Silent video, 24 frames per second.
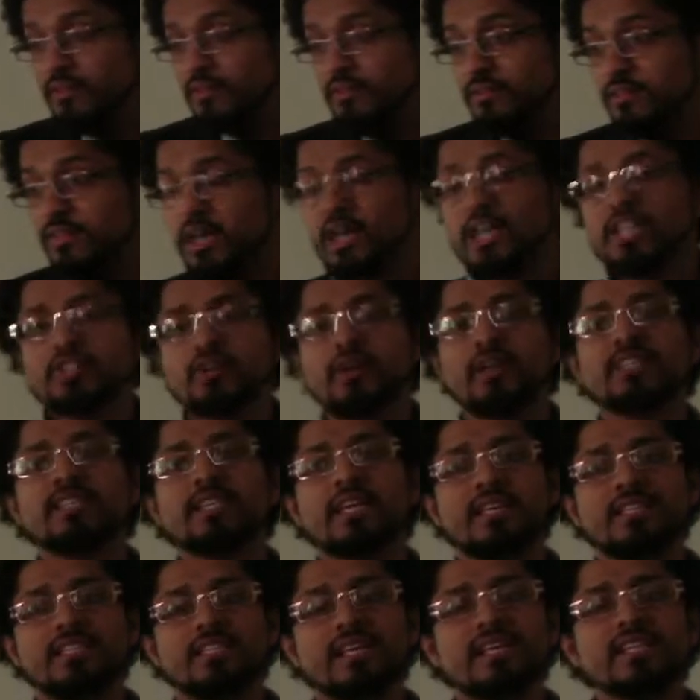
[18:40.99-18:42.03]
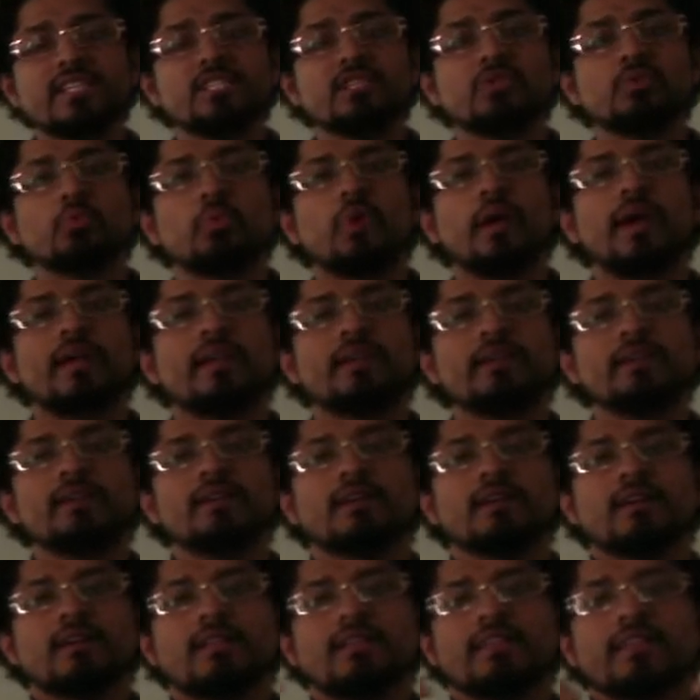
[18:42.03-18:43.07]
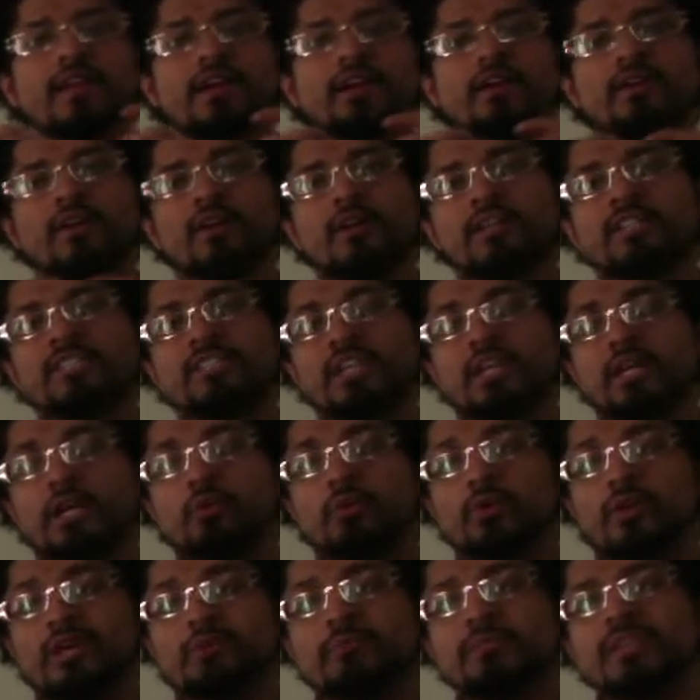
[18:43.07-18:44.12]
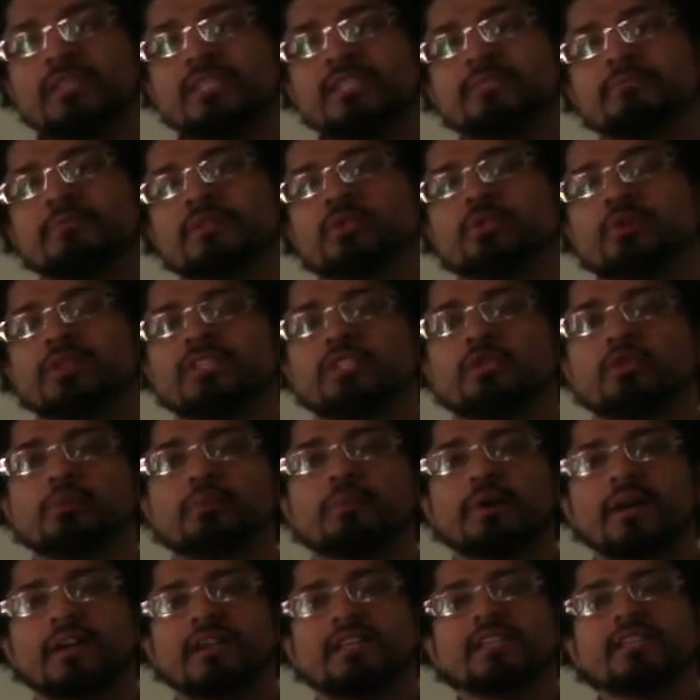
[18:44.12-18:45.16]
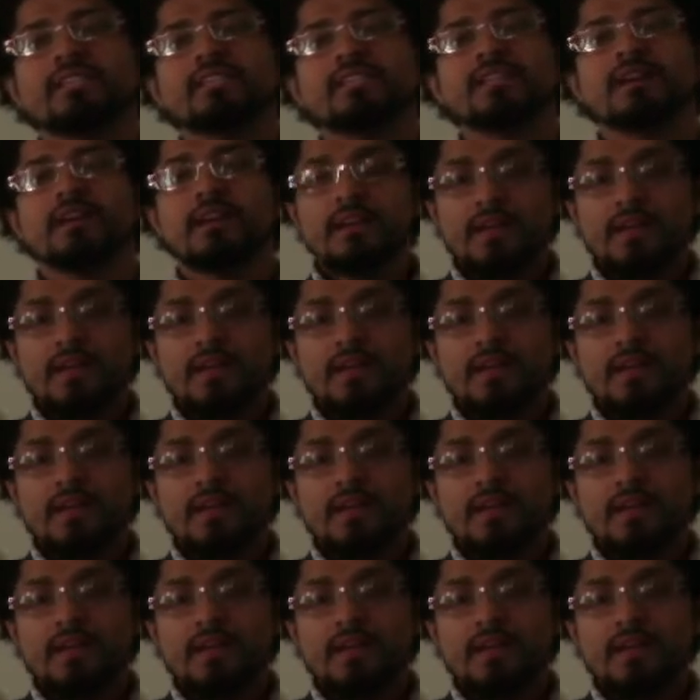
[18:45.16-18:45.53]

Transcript: contracts exist when there is an agreement between two parties,